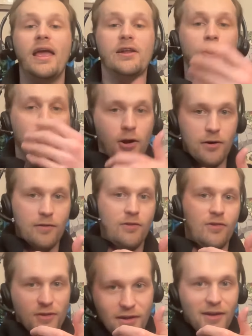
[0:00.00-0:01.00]
It
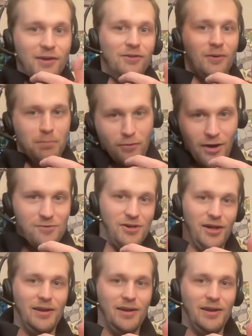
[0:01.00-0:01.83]
hurts to brush it.